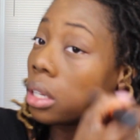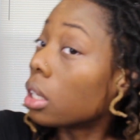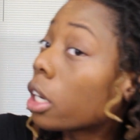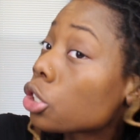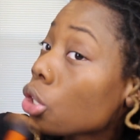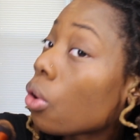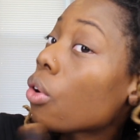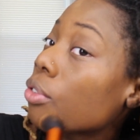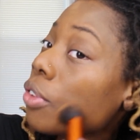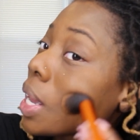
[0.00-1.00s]
Look at your
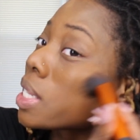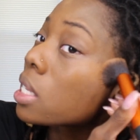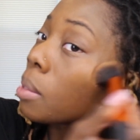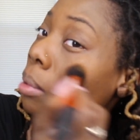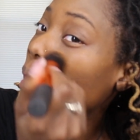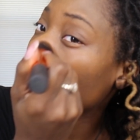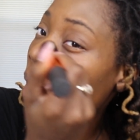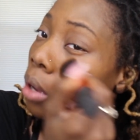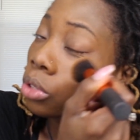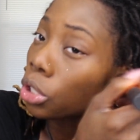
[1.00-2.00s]
whole face. Is it blended out?